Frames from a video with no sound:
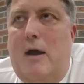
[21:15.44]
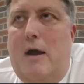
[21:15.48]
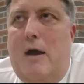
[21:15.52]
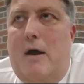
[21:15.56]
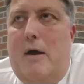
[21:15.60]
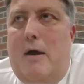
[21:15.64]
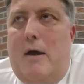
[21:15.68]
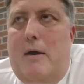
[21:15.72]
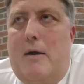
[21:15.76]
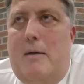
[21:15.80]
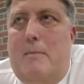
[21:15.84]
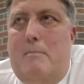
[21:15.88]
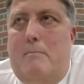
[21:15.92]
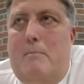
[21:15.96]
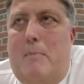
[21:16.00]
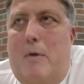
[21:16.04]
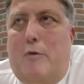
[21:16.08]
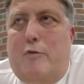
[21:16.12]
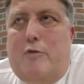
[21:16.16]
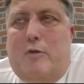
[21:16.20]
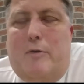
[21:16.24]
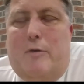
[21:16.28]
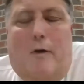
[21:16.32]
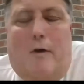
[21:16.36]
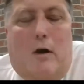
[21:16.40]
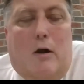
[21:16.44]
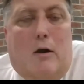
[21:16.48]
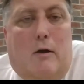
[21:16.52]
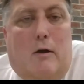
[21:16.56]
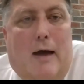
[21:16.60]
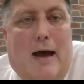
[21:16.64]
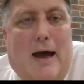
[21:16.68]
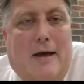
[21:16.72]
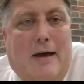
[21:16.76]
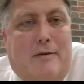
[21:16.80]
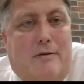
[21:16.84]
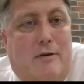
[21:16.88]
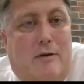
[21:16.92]
most of our
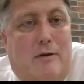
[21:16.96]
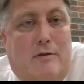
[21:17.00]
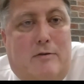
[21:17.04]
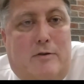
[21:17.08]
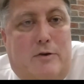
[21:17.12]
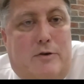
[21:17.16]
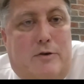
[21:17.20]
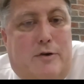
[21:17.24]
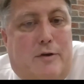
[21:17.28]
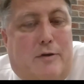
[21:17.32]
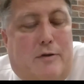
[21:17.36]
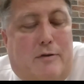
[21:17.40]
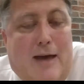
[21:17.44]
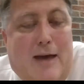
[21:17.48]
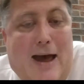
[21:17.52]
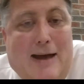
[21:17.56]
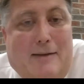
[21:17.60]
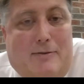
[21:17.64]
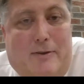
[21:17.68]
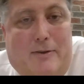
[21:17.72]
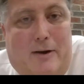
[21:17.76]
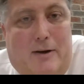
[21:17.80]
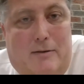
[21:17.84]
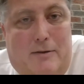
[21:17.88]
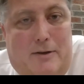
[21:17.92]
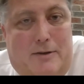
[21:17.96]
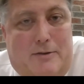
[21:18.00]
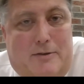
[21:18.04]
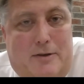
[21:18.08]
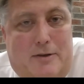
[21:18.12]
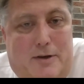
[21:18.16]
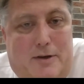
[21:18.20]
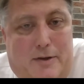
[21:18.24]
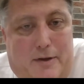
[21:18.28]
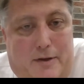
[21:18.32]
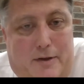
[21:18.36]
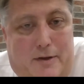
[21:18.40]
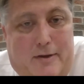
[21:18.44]
classes, you just sat there and
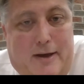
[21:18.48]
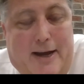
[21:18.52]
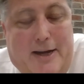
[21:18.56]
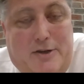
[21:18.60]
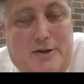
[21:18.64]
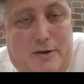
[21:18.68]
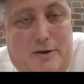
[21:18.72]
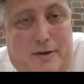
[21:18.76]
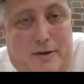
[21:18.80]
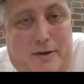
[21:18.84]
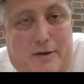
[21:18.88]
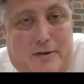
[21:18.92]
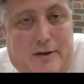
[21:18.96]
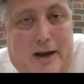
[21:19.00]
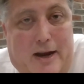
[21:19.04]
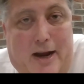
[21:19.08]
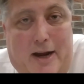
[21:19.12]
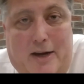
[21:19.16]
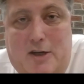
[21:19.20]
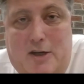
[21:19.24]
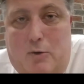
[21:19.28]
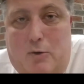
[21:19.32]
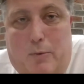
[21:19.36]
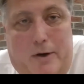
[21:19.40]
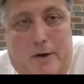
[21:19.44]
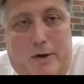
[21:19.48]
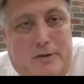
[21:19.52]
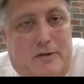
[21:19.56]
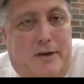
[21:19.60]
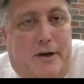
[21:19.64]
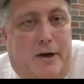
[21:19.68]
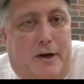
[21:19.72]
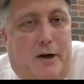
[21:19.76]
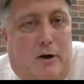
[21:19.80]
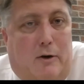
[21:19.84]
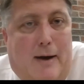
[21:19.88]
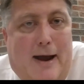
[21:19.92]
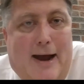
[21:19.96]
listened to the sage on the stage. It wasn't
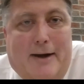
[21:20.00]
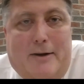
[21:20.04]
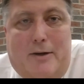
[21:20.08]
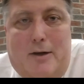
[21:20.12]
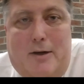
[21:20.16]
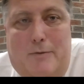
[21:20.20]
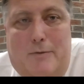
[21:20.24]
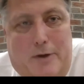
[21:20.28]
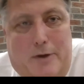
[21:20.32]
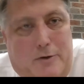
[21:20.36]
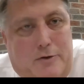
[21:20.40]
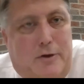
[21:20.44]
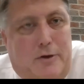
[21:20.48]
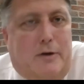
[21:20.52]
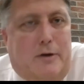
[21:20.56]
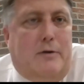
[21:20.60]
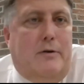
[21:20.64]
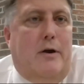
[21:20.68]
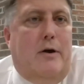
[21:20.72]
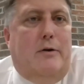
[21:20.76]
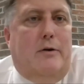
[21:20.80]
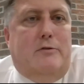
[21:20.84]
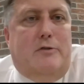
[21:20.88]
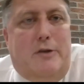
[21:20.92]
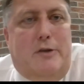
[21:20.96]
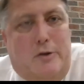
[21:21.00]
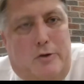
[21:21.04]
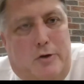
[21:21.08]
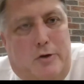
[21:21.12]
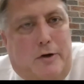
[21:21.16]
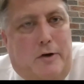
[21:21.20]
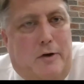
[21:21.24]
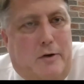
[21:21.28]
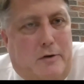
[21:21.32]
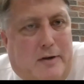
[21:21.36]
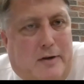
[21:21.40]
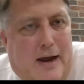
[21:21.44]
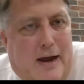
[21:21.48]
interactive. You took notes and you
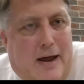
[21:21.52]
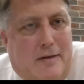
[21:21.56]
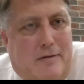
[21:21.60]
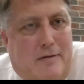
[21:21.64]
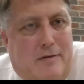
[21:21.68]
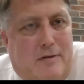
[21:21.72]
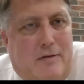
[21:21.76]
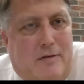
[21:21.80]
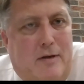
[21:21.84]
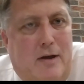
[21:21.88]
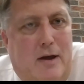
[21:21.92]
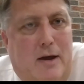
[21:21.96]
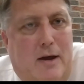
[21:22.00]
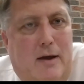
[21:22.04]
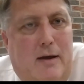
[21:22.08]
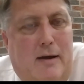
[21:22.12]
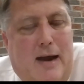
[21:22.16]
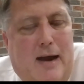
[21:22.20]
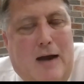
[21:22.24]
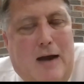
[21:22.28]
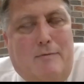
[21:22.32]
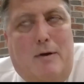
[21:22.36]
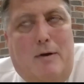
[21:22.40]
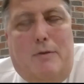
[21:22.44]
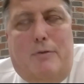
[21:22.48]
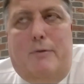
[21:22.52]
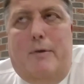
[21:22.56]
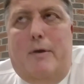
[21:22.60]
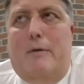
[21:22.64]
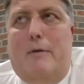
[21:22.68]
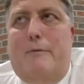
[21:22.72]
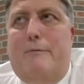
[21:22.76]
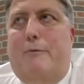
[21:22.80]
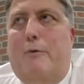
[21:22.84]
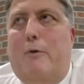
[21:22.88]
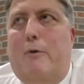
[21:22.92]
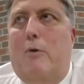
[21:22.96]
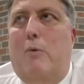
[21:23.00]
took your tests every 3
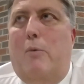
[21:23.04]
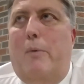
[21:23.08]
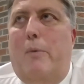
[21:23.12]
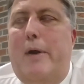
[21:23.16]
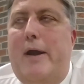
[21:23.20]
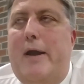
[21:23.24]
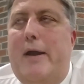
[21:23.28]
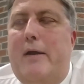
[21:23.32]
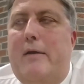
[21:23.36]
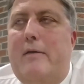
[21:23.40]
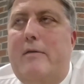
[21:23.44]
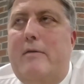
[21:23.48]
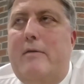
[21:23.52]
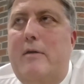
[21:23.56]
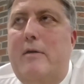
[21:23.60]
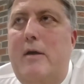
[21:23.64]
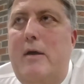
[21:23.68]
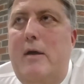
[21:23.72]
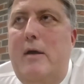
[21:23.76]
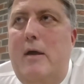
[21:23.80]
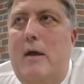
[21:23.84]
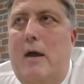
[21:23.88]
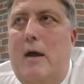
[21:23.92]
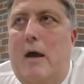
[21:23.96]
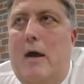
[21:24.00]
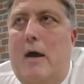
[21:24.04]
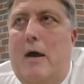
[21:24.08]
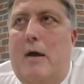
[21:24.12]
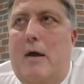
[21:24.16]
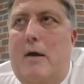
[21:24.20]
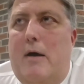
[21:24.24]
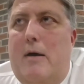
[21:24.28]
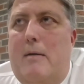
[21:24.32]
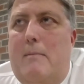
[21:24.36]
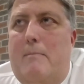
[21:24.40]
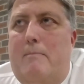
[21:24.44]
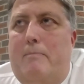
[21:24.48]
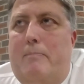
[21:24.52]
or 4 weeks.
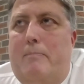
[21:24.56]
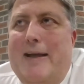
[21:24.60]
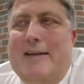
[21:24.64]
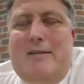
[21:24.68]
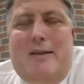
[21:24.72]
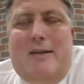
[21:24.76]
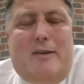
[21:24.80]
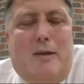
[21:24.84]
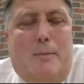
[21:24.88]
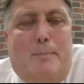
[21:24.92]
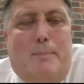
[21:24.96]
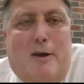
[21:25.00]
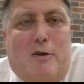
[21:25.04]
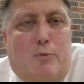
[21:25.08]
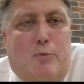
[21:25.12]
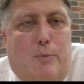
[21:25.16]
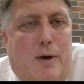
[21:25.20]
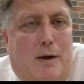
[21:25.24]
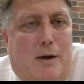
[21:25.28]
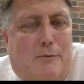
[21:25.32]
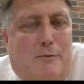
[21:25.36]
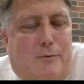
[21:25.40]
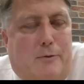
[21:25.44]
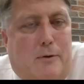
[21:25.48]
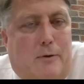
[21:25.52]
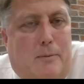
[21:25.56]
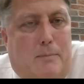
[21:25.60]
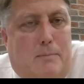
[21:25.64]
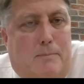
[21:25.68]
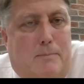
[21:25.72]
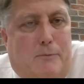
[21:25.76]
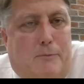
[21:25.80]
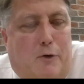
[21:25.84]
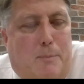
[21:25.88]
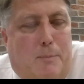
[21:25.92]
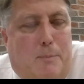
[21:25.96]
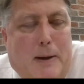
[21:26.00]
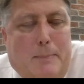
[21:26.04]
That's not the best way for
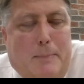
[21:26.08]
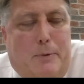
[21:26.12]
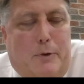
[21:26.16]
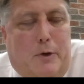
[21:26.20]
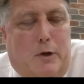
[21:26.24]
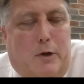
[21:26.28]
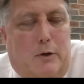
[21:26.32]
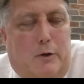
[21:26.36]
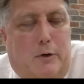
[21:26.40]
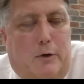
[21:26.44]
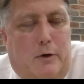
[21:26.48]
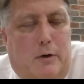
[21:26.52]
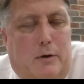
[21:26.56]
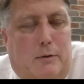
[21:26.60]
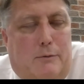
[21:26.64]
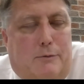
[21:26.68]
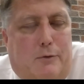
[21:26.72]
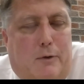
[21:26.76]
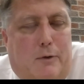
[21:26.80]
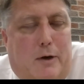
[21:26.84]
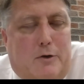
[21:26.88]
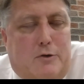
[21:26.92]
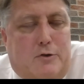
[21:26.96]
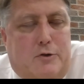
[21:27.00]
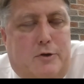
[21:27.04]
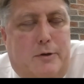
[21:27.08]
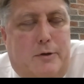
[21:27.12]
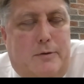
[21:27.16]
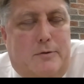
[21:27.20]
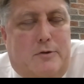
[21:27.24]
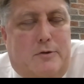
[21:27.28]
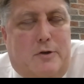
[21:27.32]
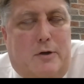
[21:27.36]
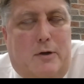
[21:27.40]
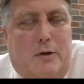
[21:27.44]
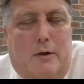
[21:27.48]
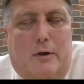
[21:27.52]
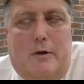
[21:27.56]
people to learn, for our
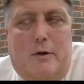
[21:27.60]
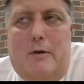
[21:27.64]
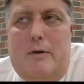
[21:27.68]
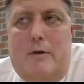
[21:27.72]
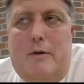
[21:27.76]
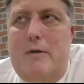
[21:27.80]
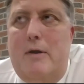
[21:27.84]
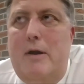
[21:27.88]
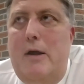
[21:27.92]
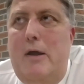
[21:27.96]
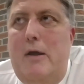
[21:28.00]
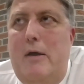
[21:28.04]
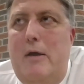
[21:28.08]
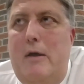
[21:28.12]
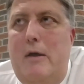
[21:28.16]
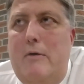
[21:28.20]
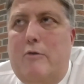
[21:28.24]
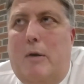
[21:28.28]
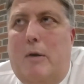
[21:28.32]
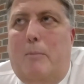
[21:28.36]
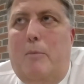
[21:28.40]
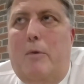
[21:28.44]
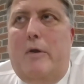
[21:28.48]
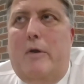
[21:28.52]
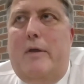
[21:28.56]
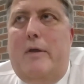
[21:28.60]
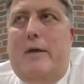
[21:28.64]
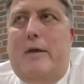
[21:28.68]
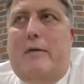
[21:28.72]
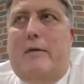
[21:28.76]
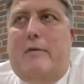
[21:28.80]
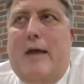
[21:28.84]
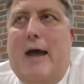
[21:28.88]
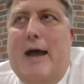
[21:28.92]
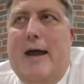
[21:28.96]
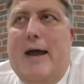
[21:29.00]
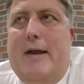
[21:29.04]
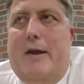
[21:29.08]
students to learn. So I'm really
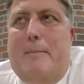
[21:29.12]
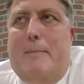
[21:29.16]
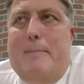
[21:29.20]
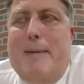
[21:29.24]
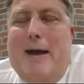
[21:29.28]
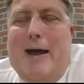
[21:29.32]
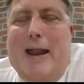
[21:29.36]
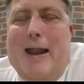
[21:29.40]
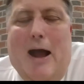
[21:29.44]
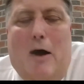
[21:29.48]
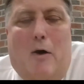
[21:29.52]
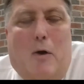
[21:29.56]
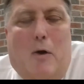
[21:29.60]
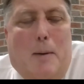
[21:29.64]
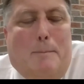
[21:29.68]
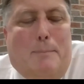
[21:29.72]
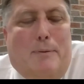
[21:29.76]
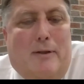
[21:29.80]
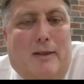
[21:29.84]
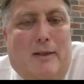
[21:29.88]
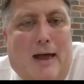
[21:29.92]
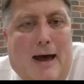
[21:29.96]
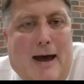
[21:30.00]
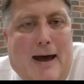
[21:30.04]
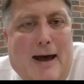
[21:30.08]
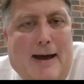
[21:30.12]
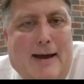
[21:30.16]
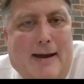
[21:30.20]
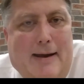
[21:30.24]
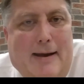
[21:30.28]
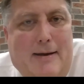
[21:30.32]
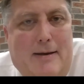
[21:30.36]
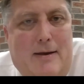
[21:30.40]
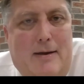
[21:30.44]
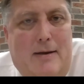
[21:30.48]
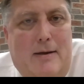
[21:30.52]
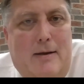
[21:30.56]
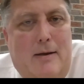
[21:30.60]
excited about how
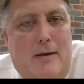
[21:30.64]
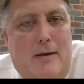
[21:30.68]
applied